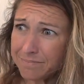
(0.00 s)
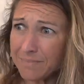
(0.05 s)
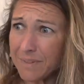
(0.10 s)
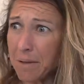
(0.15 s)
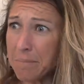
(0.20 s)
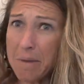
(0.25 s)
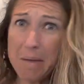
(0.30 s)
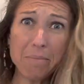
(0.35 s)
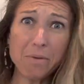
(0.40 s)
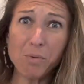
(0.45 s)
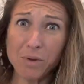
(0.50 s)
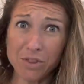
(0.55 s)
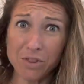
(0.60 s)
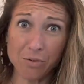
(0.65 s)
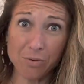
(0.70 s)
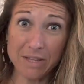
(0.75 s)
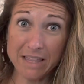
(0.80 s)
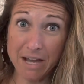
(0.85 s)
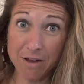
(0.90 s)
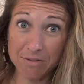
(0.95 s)
maybe with or
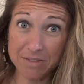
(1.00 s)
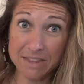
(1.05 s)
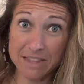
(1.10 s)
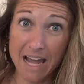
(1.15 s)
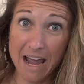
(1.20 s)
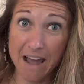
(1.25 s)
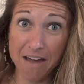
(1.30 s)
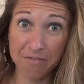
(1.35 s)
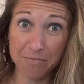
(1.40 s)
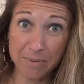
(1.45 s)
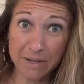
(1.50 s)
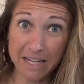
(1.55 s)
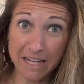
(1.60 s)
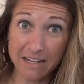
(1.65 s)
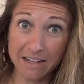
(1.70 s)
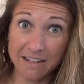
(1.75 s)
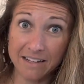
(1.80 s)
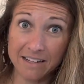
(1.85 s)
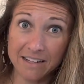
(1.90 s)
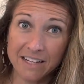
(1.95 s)
without the half
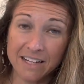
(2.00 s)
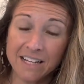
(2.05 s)
banana.